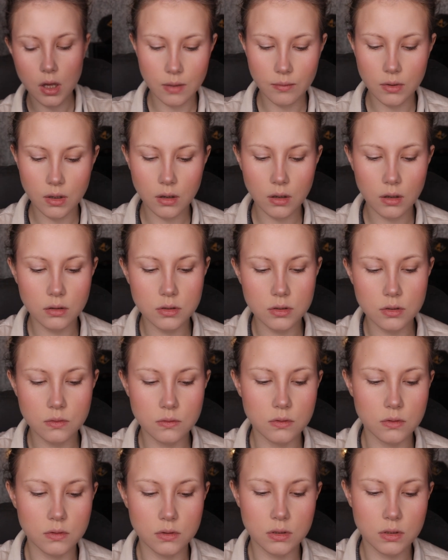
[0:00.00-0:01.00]
I'm not gonna do
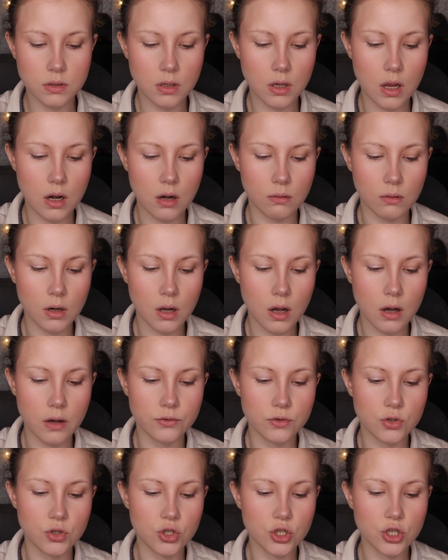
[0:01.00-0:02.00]
this anywhere
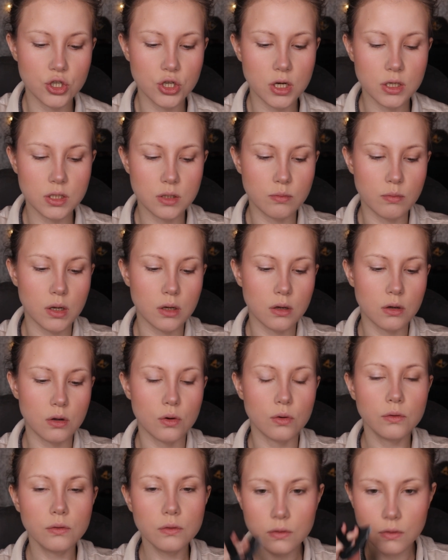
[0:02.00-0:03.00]
else, just my
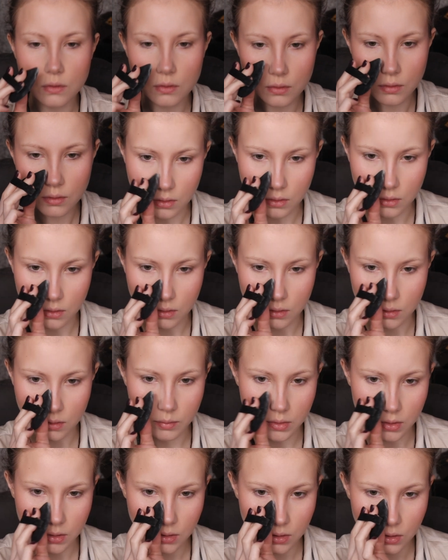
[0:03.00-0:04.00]
nose
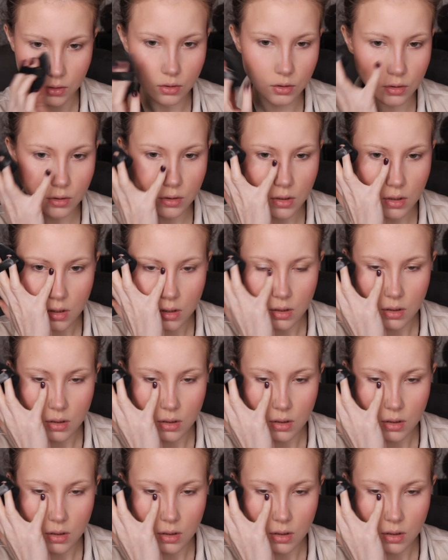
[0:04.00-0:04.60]
here.